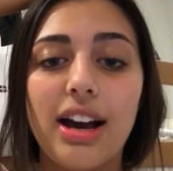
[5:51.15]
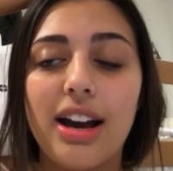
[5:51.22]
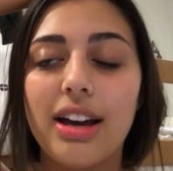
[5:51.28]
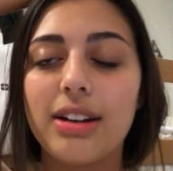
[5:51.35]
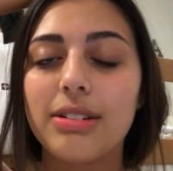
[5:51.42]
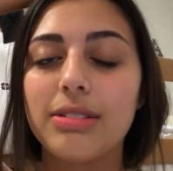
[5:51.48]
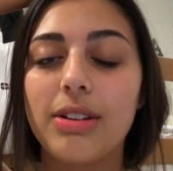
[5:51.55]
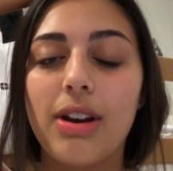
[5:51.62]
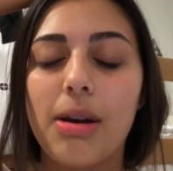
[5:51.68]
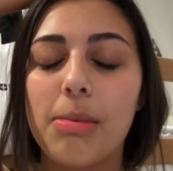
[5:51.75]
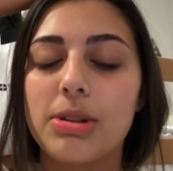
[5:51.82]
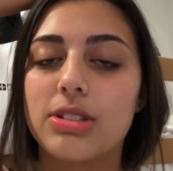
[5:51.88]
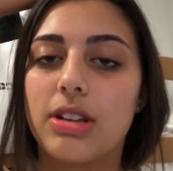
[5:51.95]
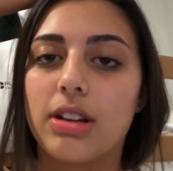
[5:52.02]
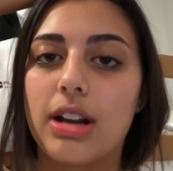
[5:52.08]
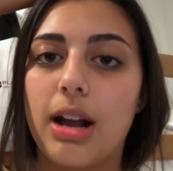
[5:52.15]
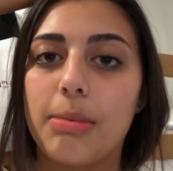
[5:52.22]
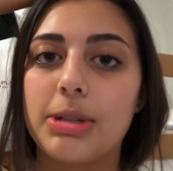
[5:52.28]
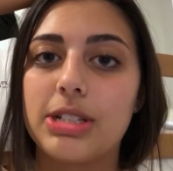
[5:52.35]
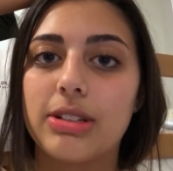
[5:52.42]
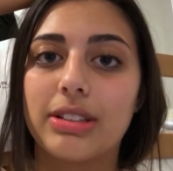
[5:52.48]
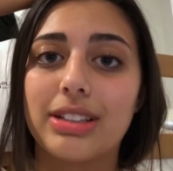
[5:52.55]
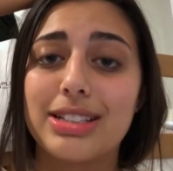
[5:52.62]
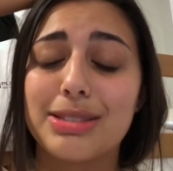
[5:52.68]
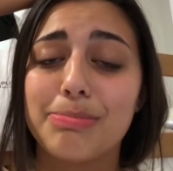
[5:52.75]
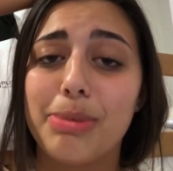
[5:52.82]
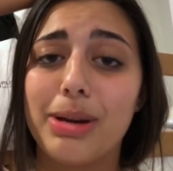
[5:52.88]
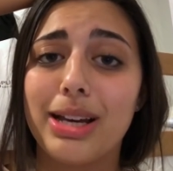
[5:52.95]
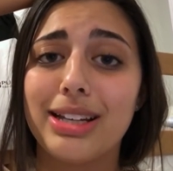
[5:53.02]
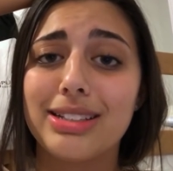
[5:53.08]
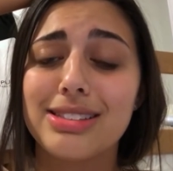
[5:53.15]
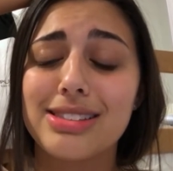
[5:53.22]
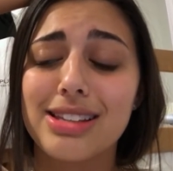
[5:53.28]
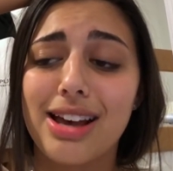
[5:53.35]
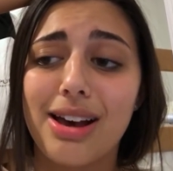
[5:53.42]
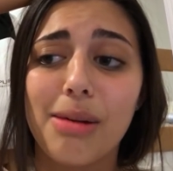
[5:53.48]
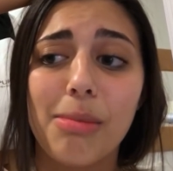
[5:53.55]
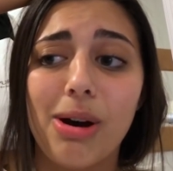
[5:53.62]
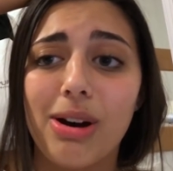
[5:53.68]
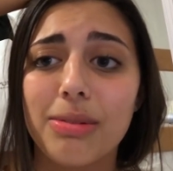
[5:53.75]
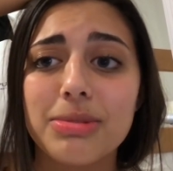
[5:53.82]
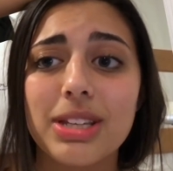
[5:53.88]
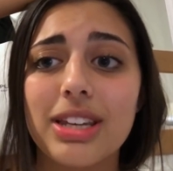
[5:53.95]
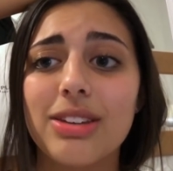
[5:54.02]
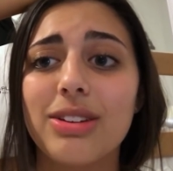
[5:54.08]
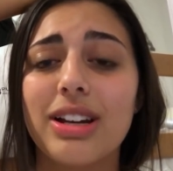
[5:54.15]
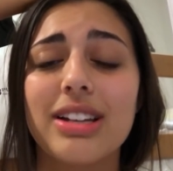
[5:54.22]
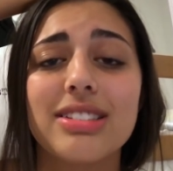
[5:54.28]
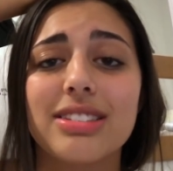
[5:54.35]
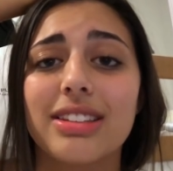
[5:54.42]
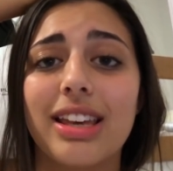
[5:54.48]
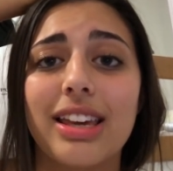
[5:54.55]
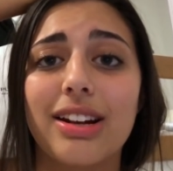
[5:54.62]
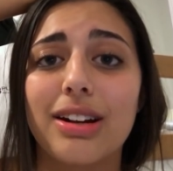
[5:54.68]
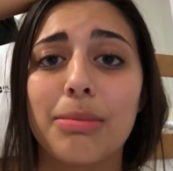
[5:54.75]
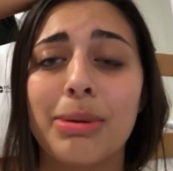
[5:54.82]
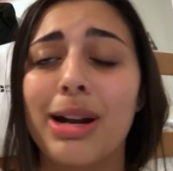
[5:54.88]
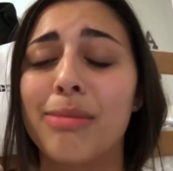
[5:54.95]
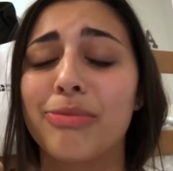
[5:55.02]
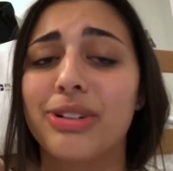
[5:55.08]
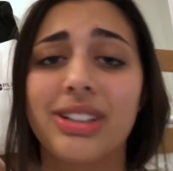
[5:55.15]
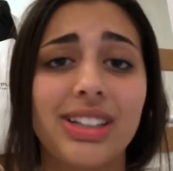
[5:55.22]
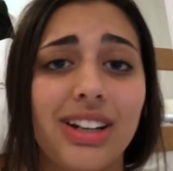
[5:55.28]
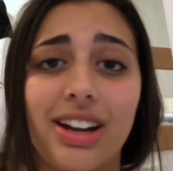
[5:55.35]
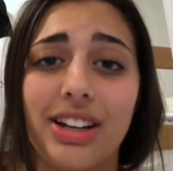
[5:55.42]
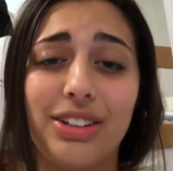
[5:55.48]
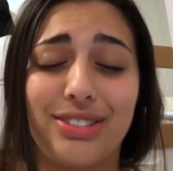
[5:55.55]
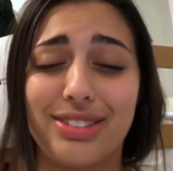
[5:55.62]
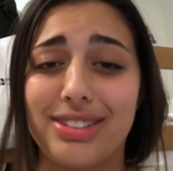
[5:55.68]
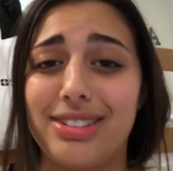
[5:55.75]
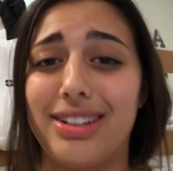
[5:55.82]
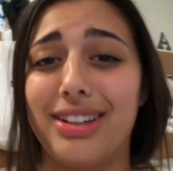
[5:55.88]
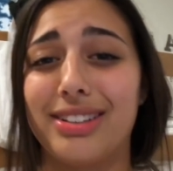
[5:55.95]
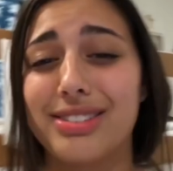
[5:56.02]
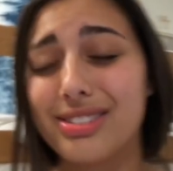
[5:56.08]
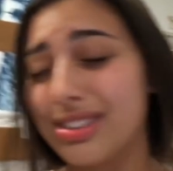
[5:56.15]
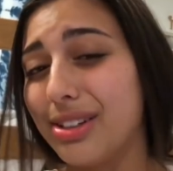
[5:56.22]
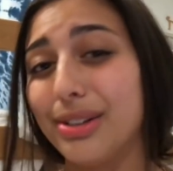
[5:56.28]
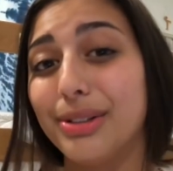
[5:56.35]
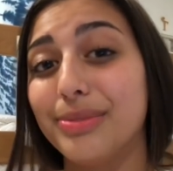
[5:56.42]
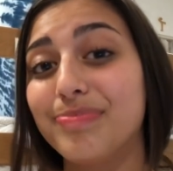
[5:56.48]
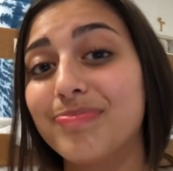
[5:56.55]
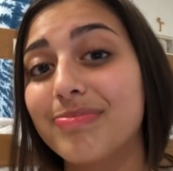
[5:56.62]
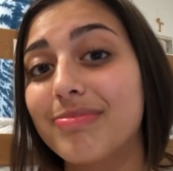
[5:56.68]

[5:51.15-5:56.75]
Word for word: I don't know how much longer I'll be doing this, but um, I'll update you guys later, but I'm really not interesting, so.